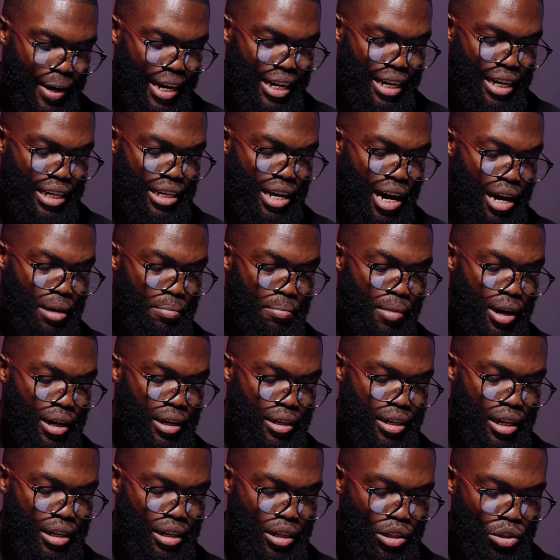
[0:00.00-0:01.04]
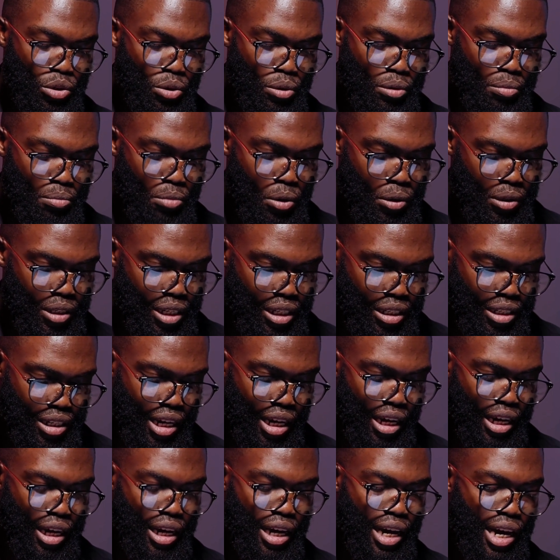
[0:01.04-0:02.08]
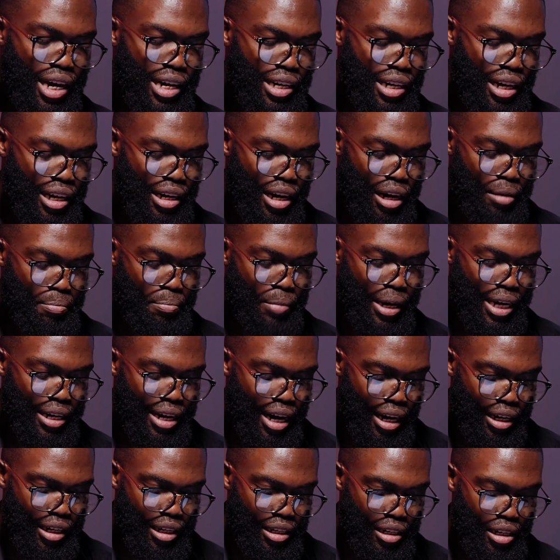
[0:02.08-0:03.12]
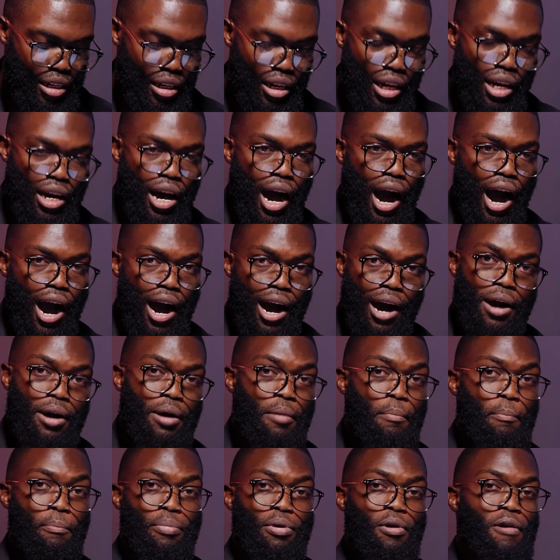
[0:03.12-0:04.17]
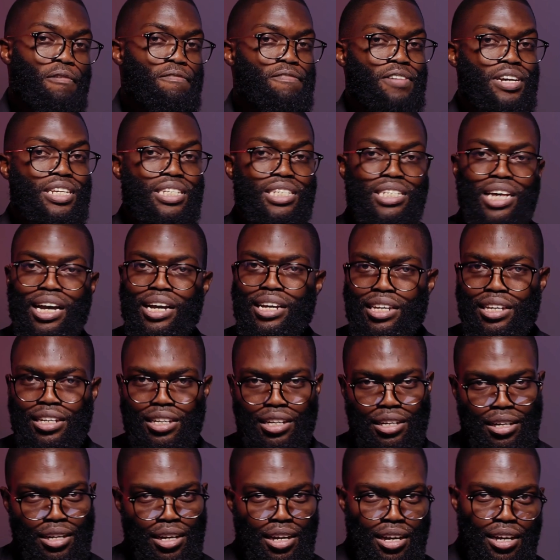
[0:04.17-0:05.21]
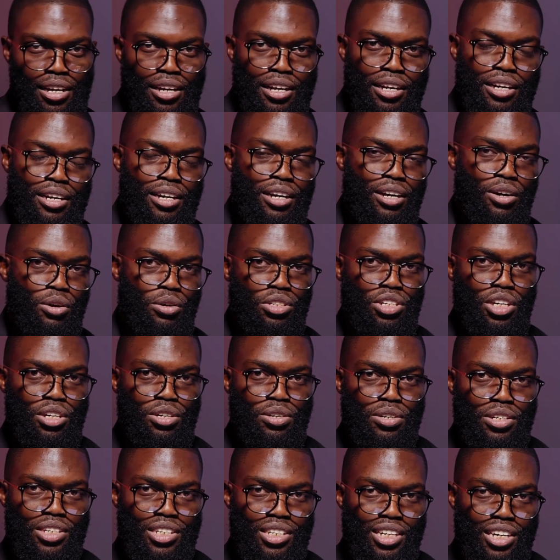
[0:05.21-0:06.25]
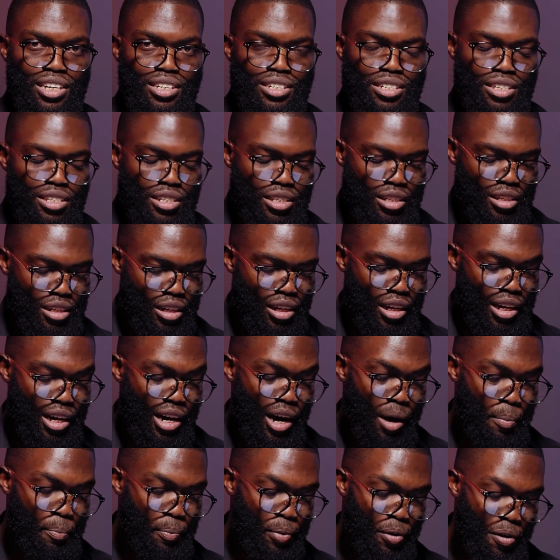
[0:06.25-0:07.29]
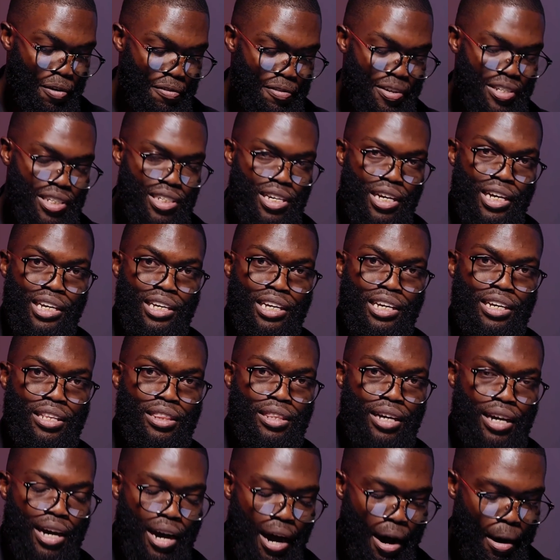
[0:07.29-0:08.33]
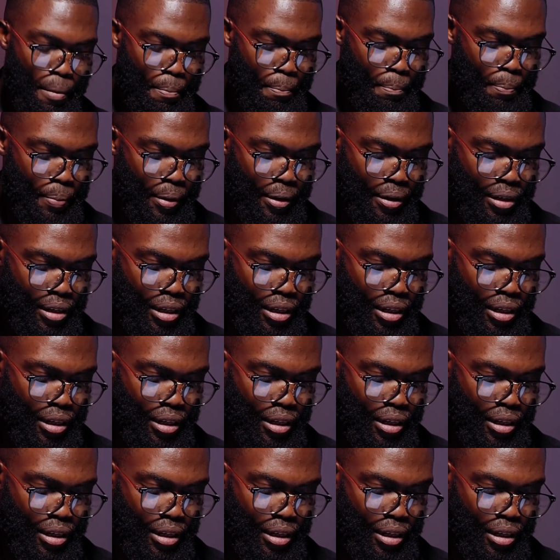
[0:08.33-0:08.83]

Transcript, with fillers: And a young man ran and told Moses, Eldad and Medad are prophesying, continuous tense, are prophesying in the camp.